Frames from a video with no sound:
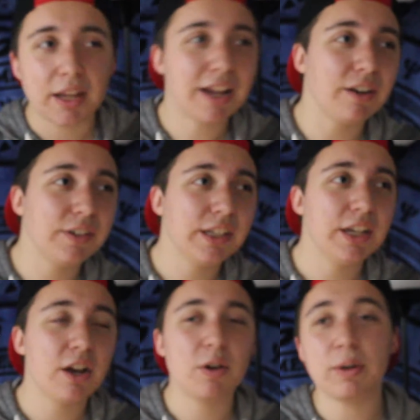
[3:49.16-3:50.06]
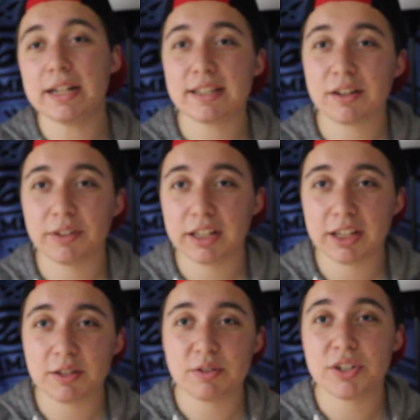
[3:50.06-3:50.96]
I don't really know. It's not really
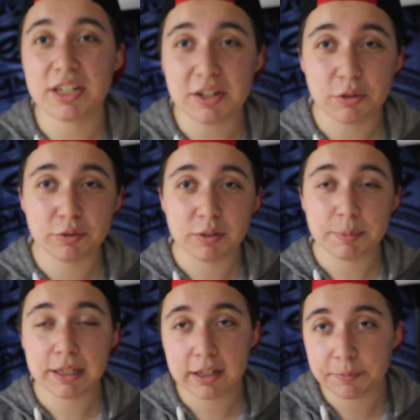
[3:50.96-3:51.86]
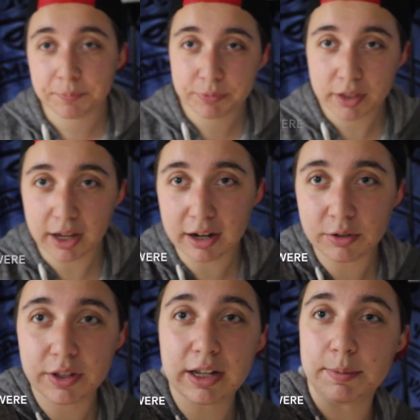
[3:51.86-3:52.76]
a huge deal for me. I
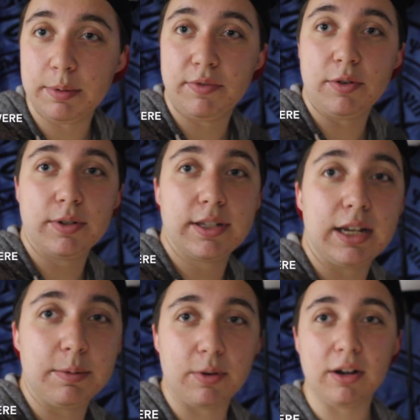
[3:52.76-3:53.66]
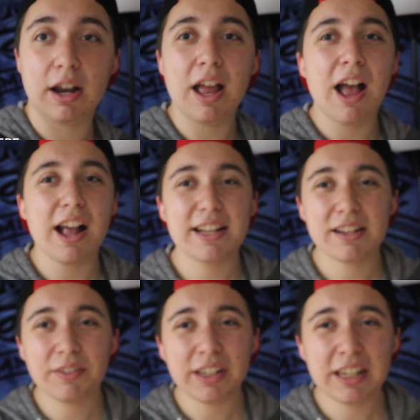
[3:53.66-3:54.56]
don't think I'm in focus anymore. It's
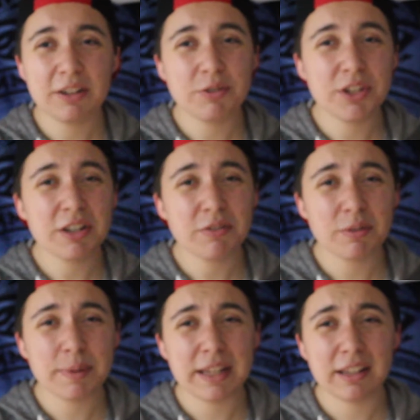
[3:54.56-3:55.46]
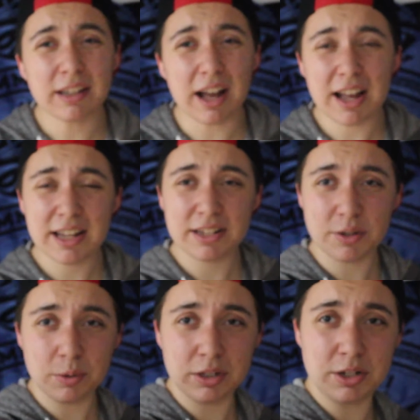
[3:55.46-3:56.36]
not really a huge deal for me. I
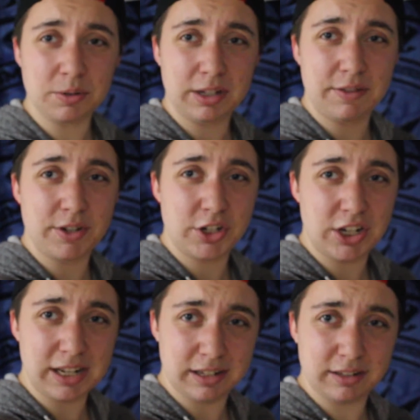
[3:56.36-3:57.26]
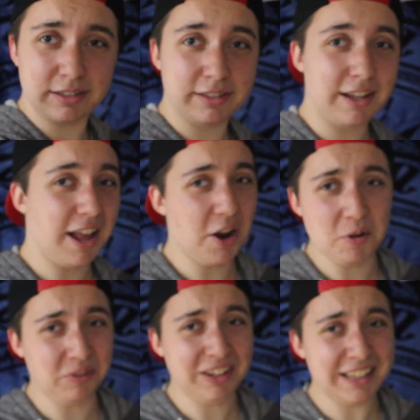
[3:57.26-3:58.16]
totally don't give a shit. I
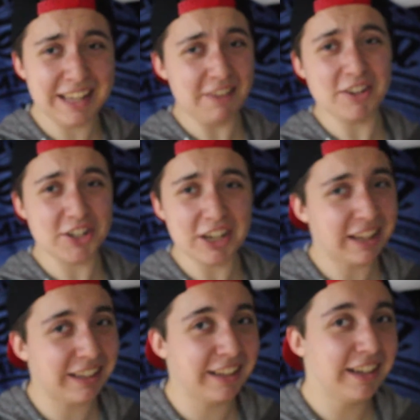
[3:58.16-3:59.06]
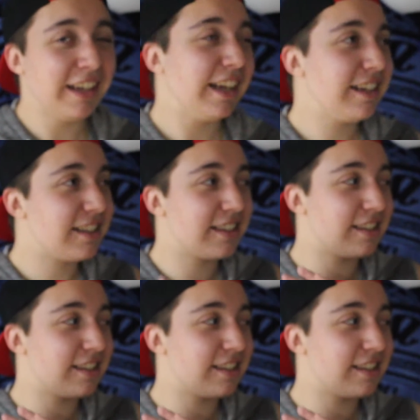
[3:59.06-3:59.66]
don't really give a shit. It's